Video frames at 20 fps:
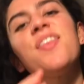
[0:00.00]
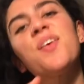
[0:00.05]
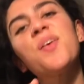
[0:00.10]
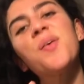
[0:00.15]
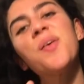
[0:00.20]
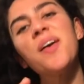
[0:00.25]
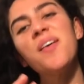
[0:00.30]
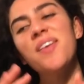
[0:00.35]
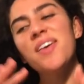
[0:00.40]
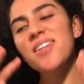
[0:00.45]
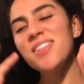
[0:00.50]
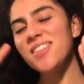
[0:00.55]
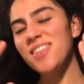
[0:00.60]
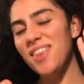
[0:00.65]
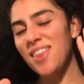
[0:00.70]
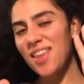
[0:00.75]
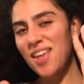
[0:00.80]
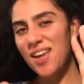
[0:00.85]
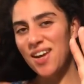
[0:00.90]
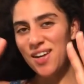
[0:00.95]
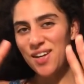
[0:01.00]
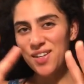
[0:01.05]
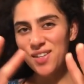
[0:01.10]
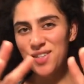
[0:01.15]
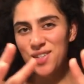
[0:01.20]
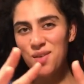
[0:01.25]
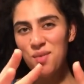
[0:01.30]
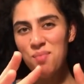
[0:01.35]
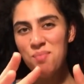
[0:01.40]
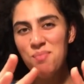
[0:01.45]
Hi there, Aquarius. Thank you
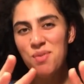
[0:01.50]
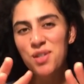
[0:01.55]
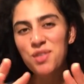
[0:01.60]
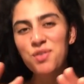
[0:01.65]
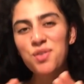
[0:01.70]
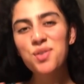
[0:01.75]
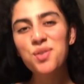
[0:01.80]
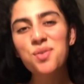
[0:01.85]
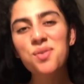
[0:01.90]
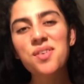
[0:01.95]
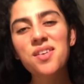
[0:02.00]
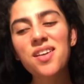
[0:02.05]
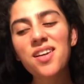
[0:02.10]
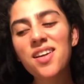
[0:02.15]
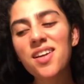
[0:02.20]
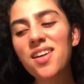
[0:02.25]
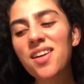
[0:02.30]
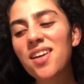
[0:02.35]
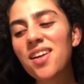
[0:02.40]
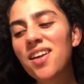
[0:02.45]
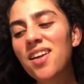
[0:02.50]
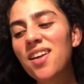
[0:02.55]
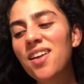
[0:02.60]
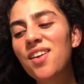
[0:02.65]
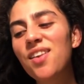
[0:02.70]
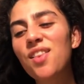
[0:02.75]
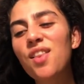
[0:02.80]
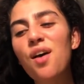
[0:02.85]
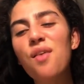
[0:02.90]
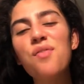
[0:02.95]
so much for tuning
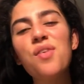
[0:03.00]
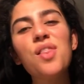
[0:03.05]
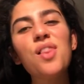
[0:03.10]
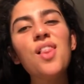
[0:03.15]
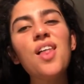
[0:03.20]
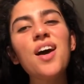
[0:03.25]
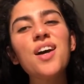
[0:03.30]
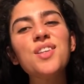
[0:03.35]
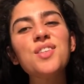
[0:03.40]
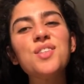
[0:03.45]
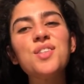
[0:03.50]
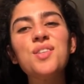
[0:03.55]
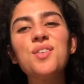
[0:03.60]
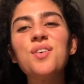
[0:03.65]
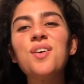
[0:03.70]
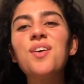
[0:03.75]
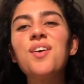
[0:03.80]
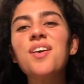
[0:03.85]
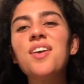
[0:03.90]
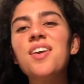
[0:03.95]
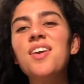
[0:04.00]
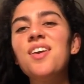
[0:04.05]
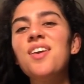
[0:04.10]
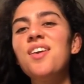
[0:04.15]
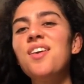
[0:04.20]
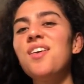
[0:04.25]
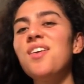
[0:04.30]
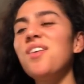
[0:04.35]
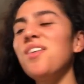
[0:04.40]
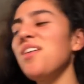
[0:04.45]
in. Love and lights, you all
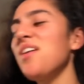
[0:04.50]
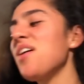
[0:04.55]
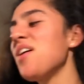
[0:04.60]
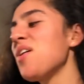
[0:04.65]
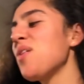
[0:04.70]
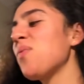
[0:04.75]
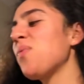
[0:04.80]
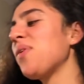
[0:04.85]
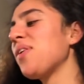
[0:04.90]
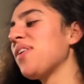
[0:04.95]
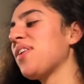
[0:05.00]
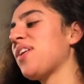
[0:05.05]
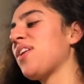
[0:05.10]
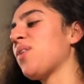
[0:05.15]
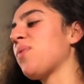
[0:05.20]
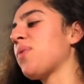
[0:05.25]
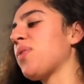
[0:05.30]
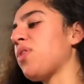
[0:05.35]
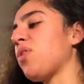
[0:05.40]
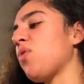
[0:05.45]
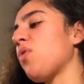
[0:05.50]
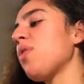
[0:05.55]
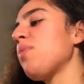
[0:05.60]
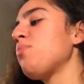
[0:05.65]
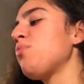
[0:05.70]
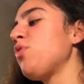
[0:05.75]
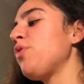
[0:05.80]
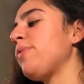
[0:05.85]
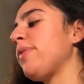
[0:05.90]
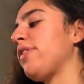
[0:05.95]
here. We're here with
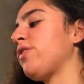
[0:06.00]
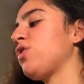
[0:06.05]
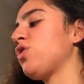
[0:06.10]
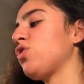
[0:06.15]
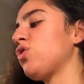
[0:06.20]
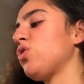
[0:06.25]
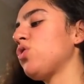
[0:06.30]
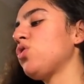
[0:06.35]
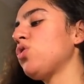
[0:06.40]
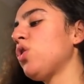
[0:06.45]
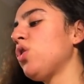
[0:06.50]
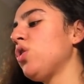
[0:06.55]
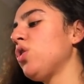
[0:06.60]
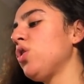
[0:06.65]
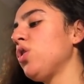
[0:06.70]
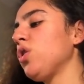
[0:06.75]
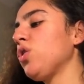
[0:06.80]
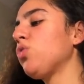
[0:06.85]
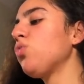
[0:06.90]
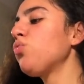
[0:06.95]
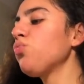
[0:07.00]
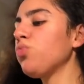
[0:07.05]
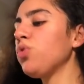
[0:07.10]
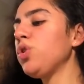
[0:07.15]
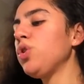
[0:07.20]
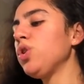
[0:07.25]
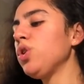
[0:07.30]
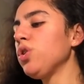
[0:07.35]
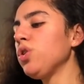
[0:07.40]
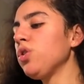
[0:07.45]
your moon message and cycle
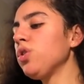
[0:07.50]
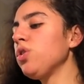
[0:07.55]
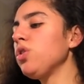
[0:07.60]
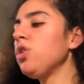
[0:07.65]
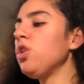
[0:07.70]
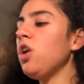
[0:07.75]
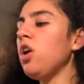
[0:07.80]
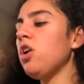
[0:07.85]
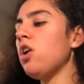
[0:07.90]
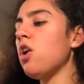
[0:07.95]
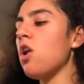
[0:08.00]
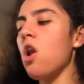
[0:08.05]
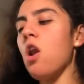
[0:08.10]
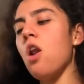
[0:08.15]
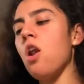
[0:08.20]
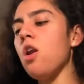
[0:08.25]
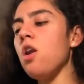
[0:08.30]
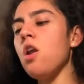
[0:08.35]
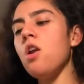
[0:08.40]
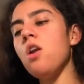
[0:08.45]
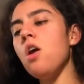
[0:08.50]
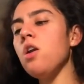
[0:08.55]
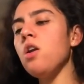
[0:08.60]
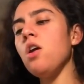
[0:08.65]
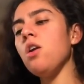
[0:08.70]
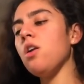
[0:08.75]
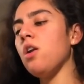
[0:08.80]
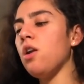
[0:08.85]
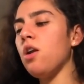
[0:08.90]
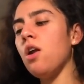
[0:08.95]
reading. La la la la la la
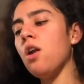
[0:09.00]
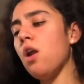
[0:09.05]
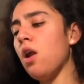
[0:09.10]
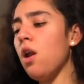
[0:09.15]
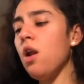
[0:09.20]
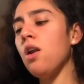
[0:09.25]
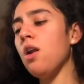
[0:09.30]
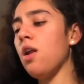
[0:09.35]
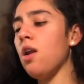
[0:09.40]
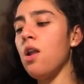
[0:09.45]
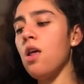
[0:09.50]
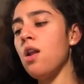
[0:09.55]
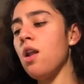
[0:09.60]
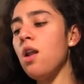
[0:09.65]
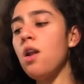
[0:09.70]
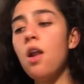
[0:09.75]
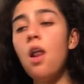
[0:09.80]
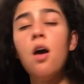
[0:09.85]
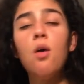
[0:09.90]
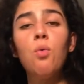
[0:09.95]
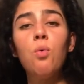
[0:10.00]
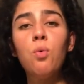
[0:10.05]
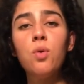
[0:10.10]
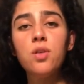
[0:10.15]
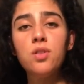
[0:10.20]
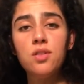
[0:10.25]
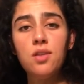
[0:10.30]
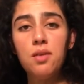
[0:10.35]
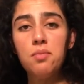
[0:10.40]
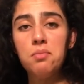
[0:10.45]
la la la la la la.
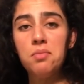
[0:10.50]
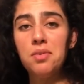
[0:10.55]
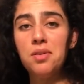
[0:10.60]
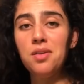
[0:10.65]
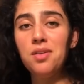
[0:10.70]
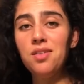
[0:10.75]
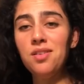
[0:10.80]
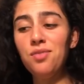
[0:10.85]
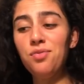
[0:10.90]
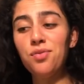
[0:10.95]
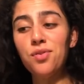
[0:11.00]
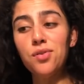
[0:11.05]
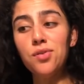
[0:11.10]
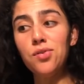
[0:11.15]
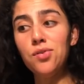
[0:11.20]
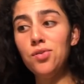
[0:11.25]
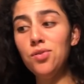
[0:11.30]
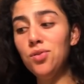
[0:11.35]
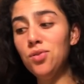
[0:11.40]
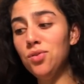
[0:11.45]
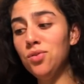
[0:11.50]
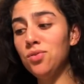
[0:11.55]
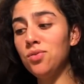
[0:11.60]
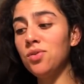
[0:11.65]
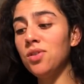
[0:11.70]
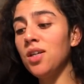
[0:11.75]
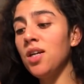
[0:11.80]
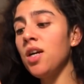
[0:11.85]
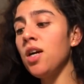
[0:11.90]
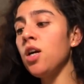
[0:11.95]
What does that mean for
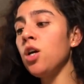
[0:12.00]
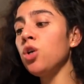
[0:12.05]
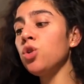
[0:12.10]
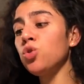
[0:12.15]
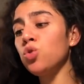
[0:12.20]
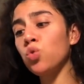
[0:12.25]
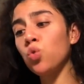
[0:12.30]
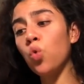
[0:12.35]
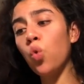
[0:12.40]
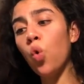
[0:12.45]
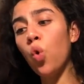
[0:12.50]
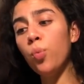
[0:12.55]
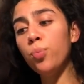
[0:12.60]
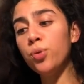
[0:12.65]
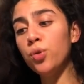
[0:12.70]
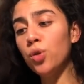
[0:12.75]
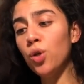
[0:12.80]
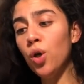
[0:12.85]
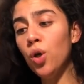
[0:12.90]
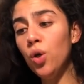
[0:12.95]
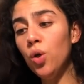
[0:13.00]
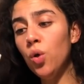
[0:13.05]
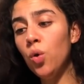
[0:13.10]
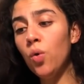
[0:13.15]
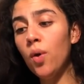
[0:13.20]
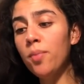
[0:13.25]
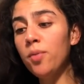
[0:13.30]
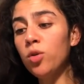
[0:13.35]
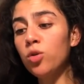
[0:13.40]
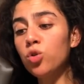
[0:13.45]
you,
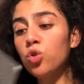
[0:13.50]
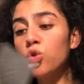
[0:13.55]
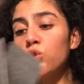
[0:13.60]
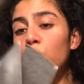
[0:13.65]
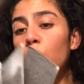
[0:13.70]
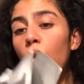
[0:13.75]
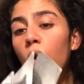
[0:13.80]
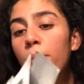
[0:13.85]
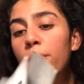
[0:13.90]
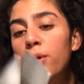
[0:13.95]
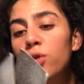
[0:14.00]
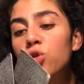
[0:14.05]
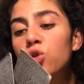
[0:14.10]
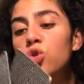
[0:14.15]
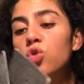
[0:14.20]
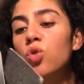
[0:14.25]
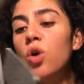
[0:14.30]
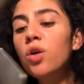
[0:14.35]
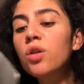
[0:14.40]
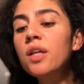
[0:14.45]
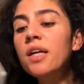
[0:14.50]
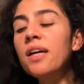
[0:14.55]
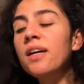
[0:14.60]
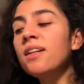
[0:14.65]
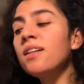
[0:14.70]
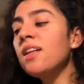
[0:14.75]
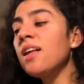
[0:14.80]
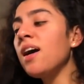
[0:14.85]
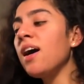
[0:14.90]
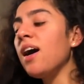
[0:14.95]
Scorpio? I'm hearing Scorpio
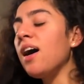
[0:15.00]
strongly.